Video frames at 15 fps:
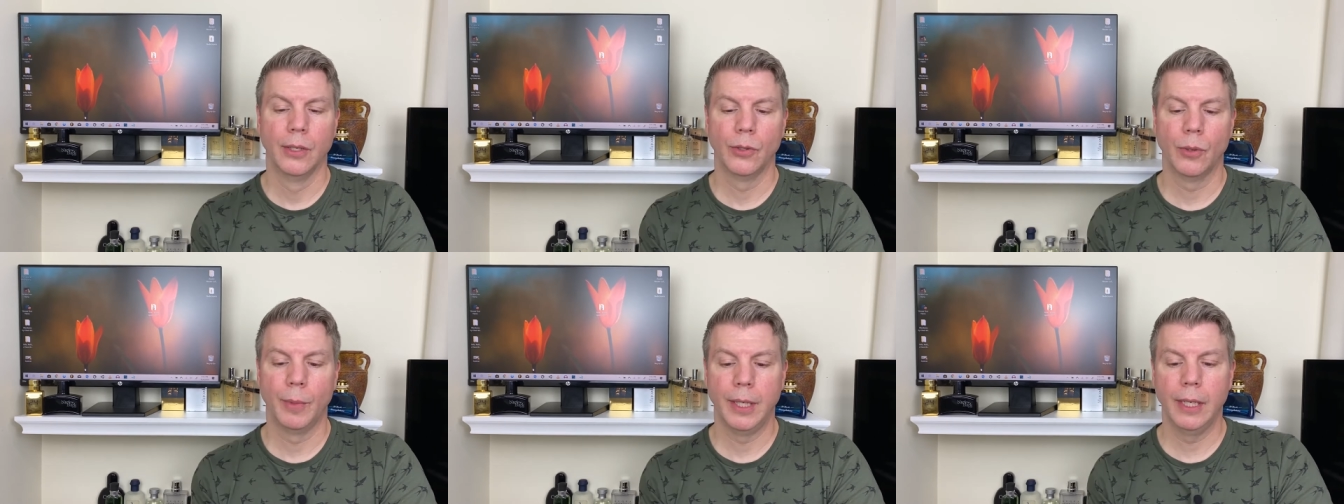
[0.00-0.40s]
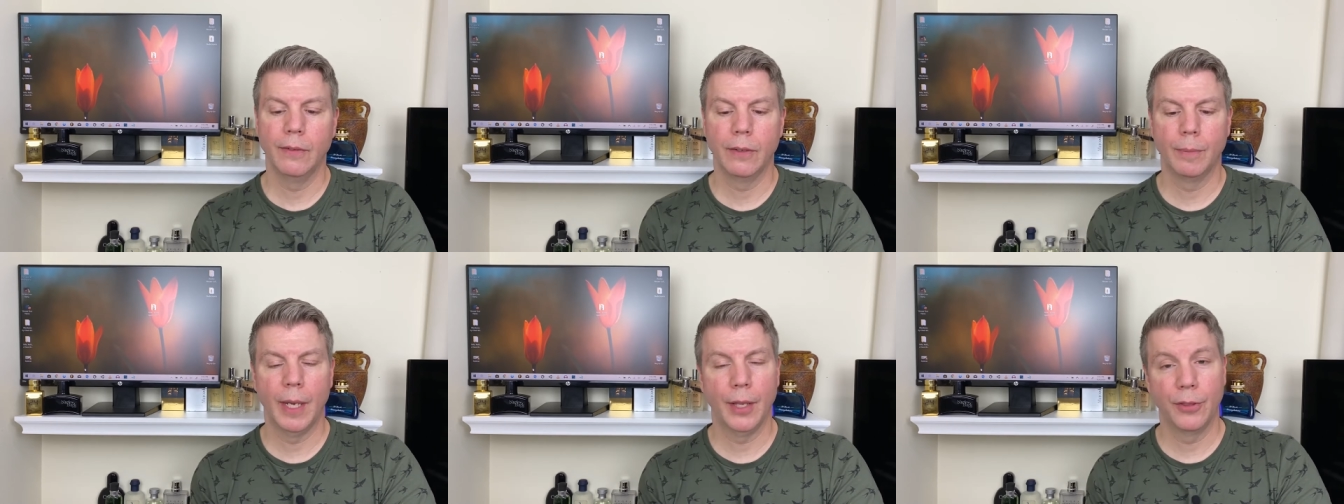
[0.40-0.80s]
So I'm gonna
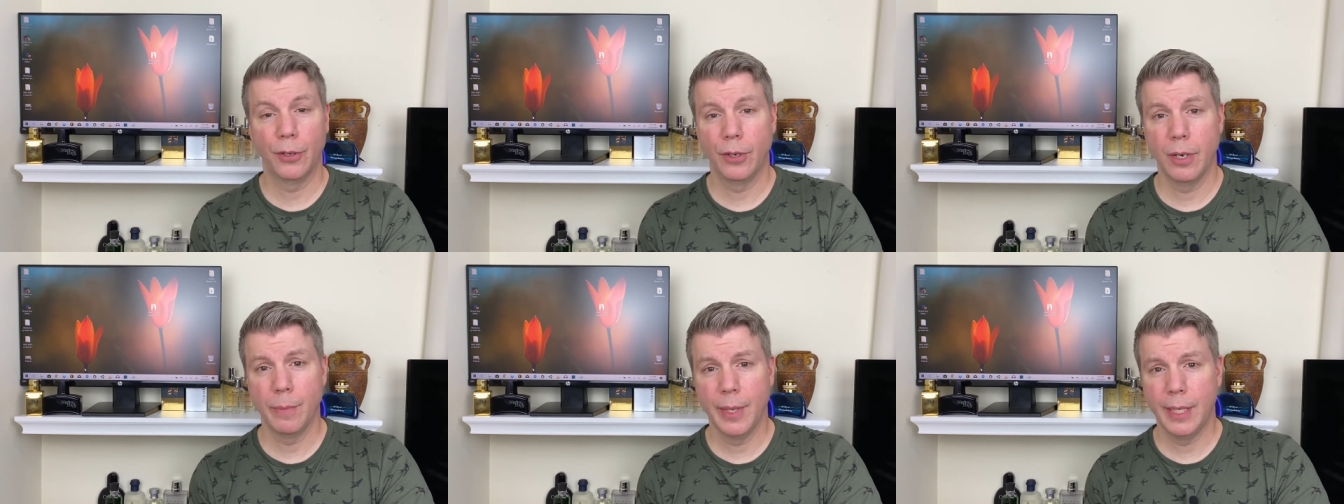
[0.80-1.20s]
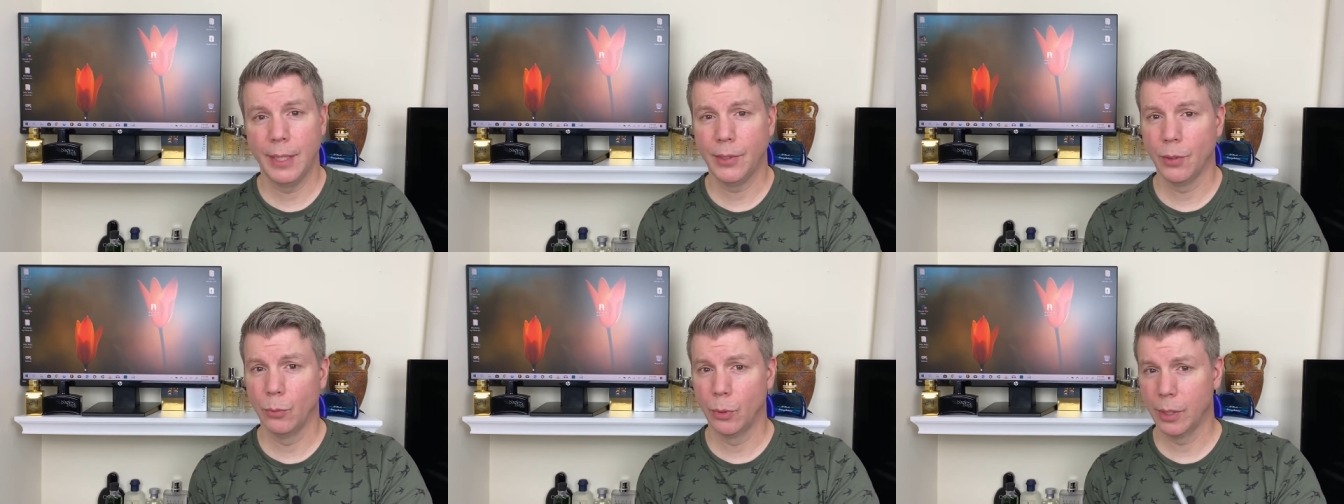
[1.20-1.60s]
give it about 30
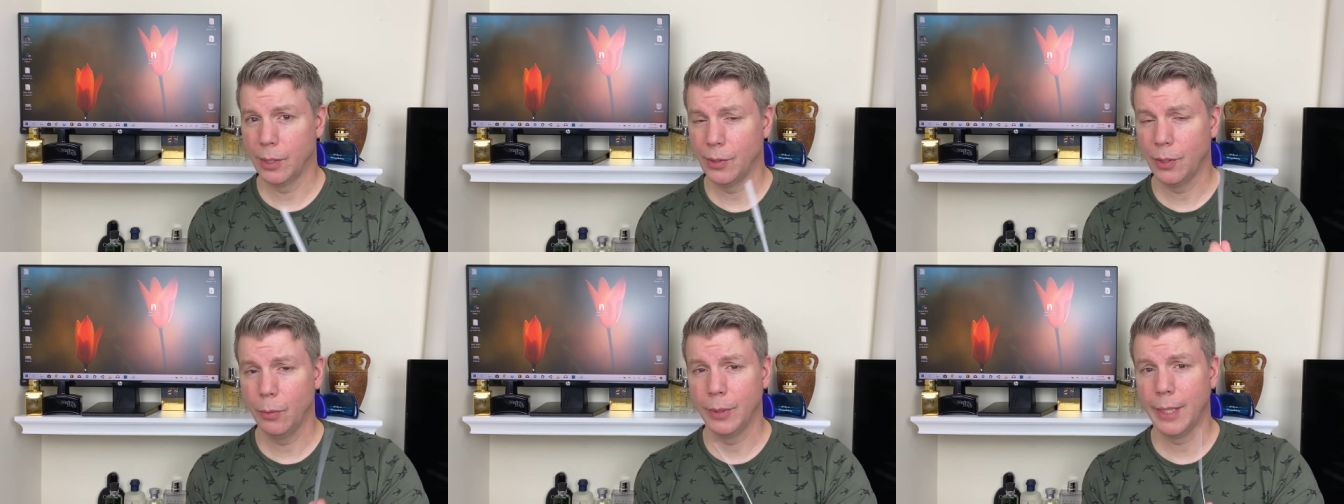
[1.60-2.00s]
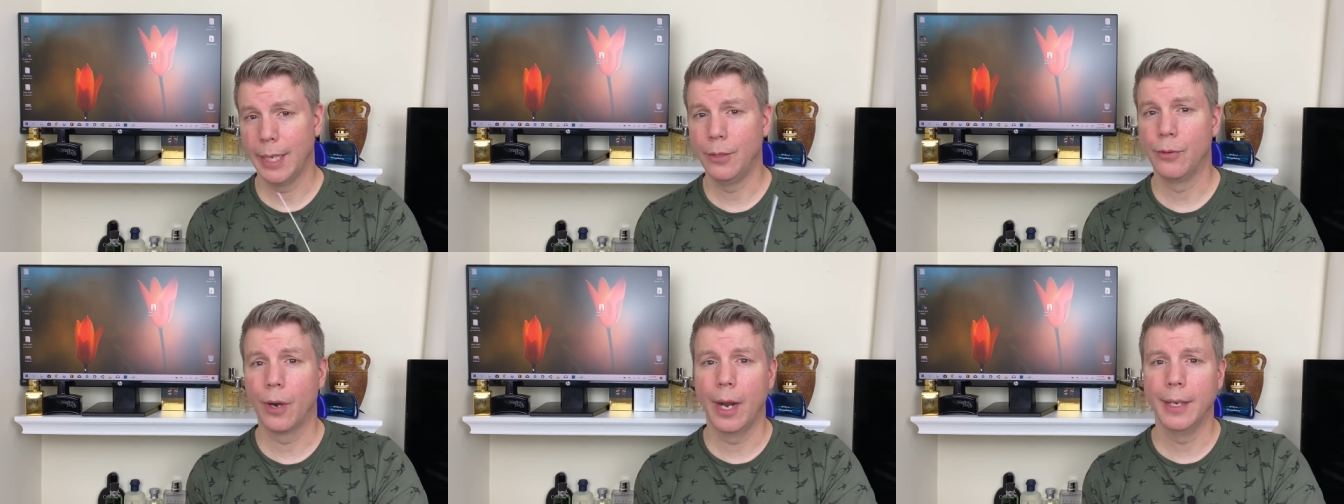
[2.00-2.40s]
minutes and we're gonna see what
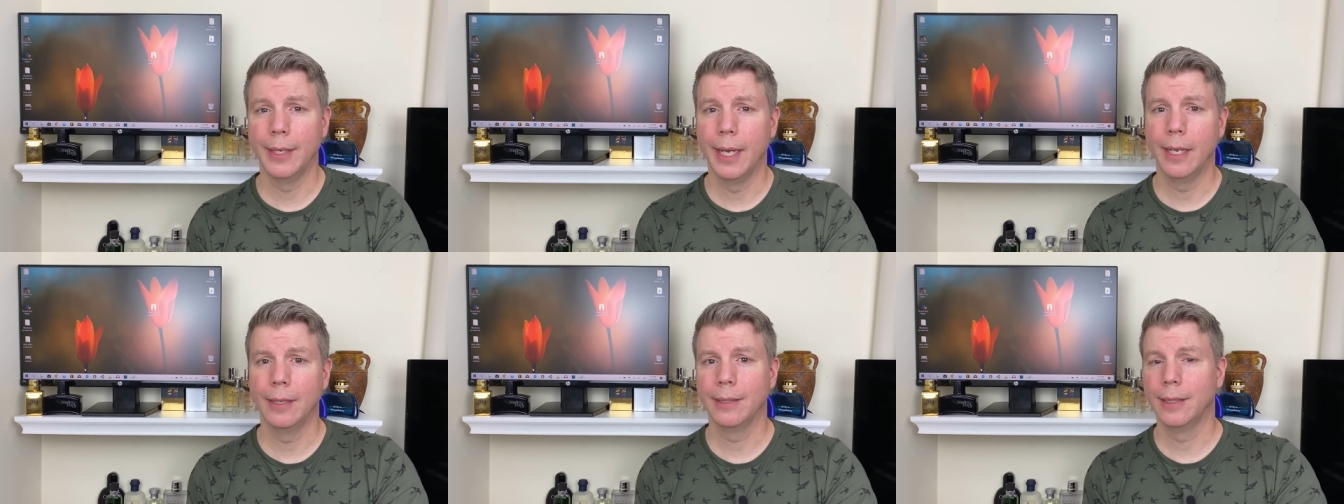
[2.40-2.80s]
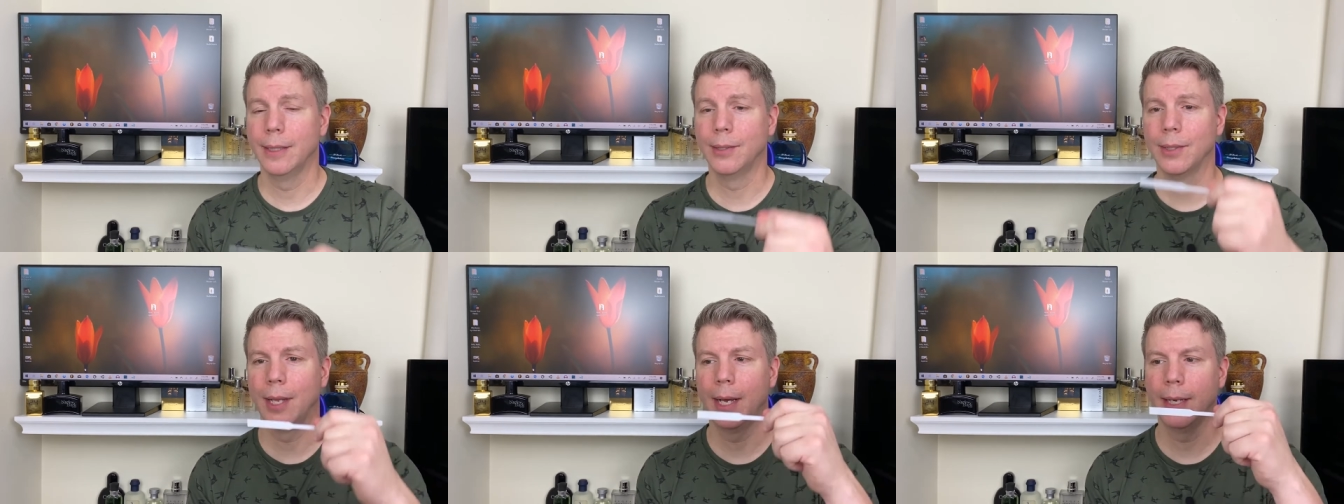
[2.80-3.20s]
that dry down
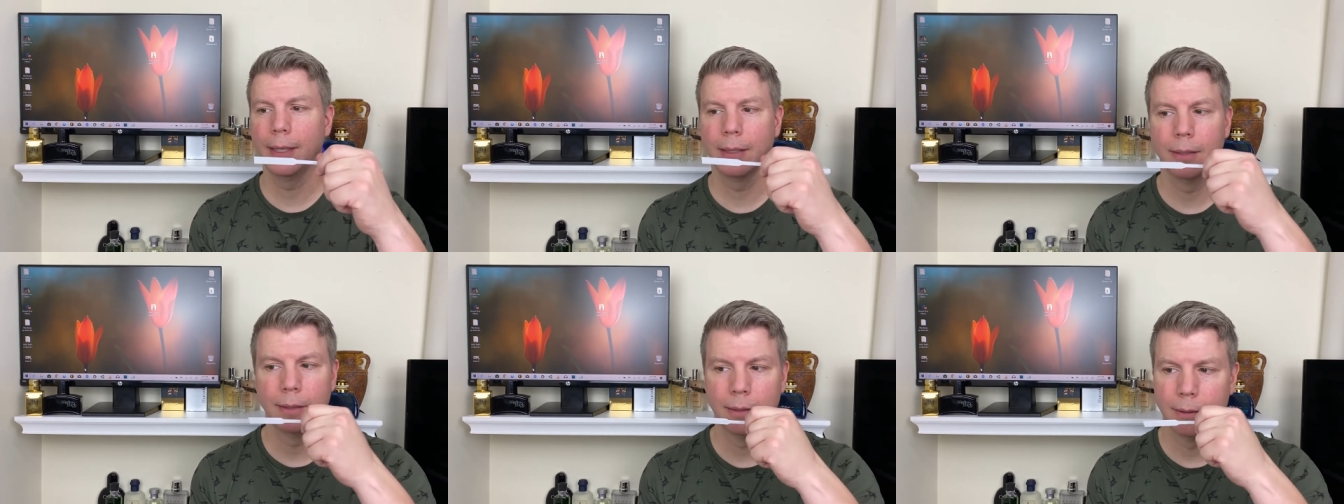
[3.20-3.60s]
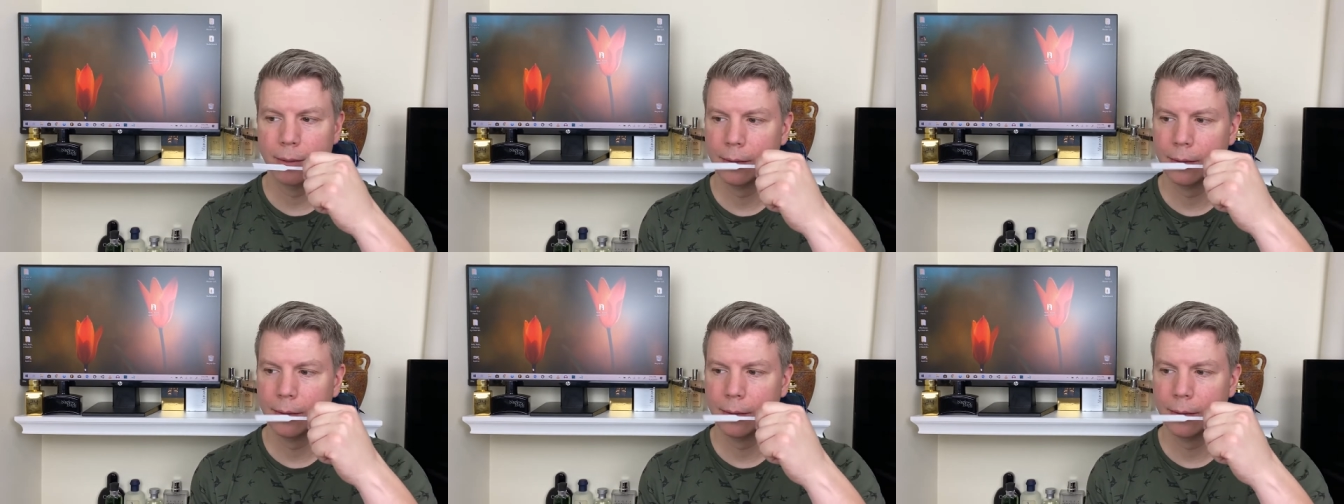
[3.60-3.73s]
is like.